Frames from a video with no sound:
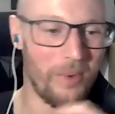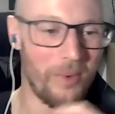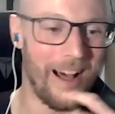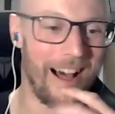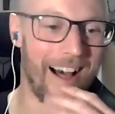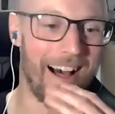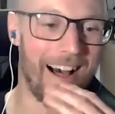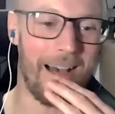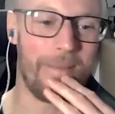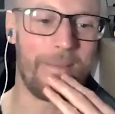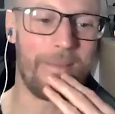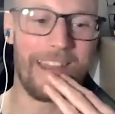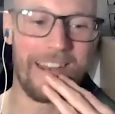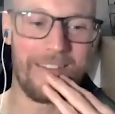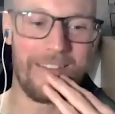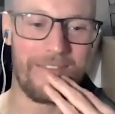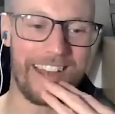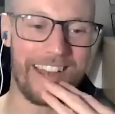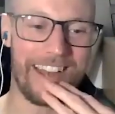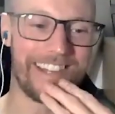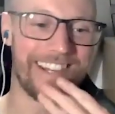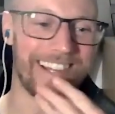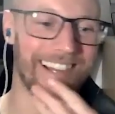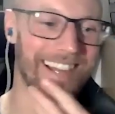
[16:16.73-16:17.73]
Well, I mean,
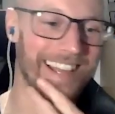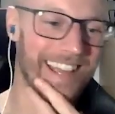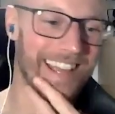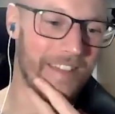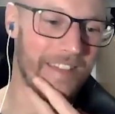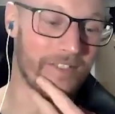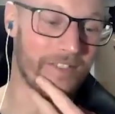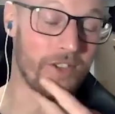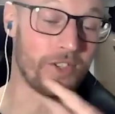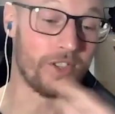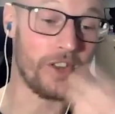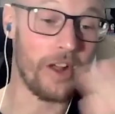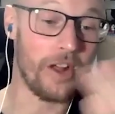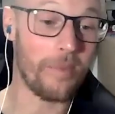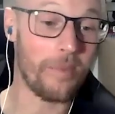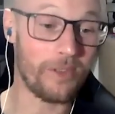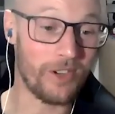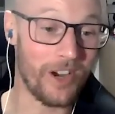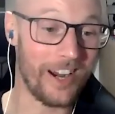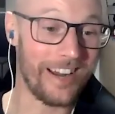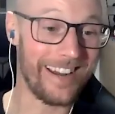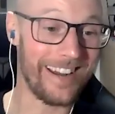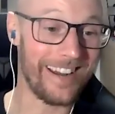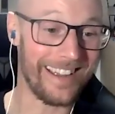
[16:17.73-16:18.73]
eventually, if you stop
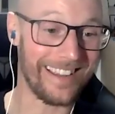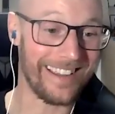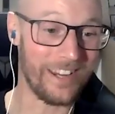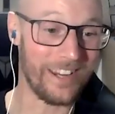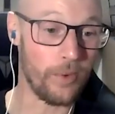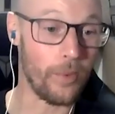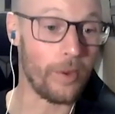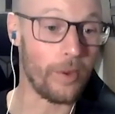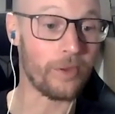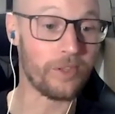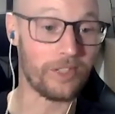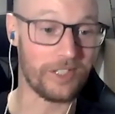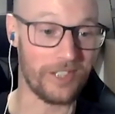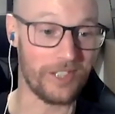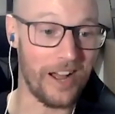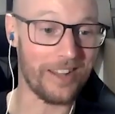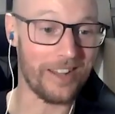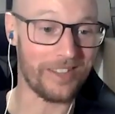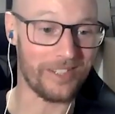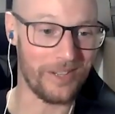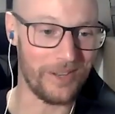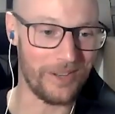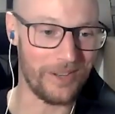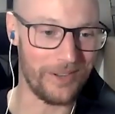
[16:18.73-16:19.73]
training, you will
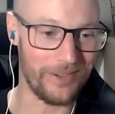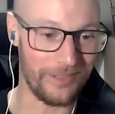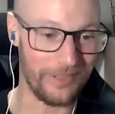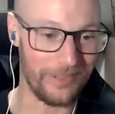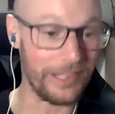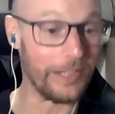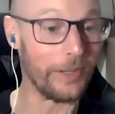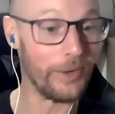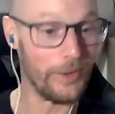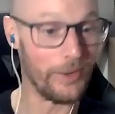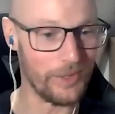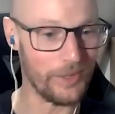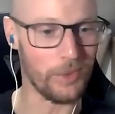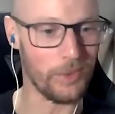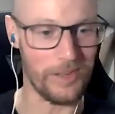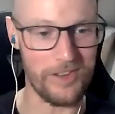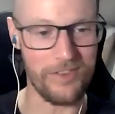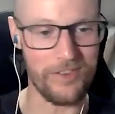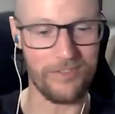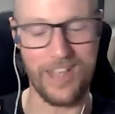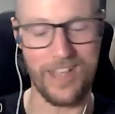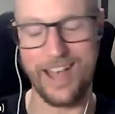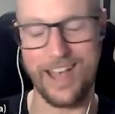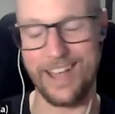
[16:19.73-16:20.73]
start to lose what
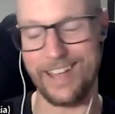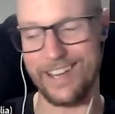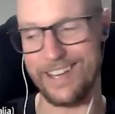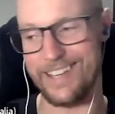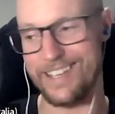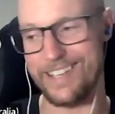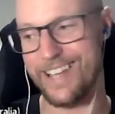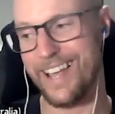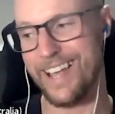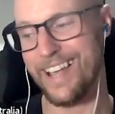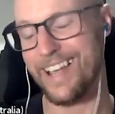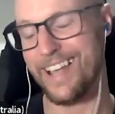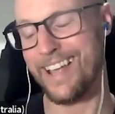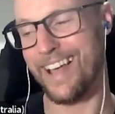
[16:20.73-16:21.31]
you've gained.